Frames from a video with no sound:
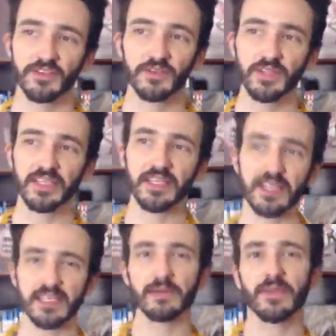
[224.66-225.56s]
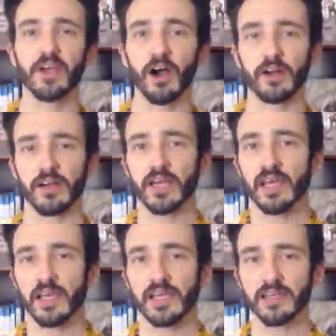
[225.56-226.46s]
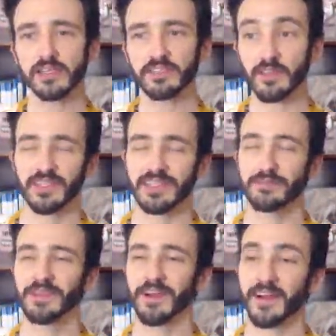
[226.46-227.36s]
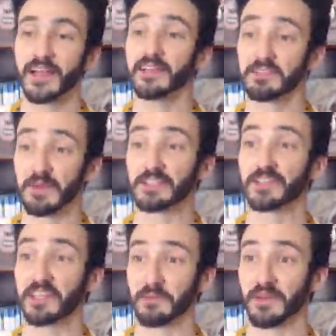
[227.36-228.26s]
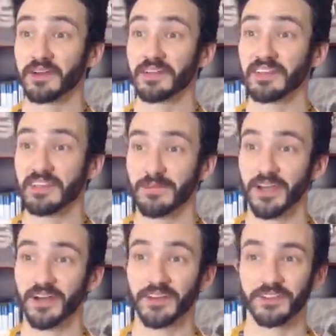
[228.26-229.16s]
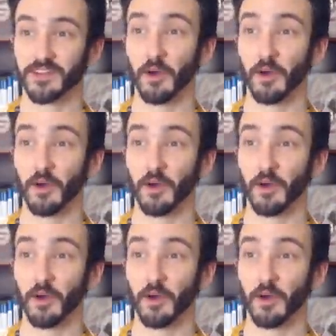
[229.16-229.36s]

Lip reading: to the EBR. It is the EBR, especially compared to the EBR. There's